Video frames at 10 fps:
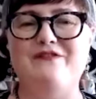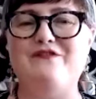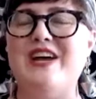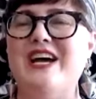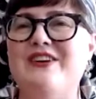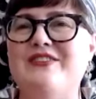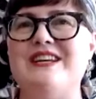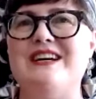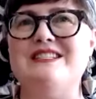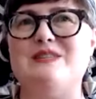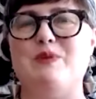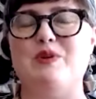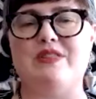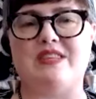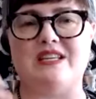a spirit that sort
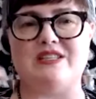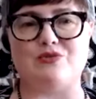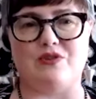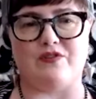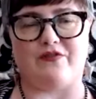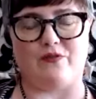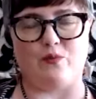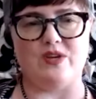of was a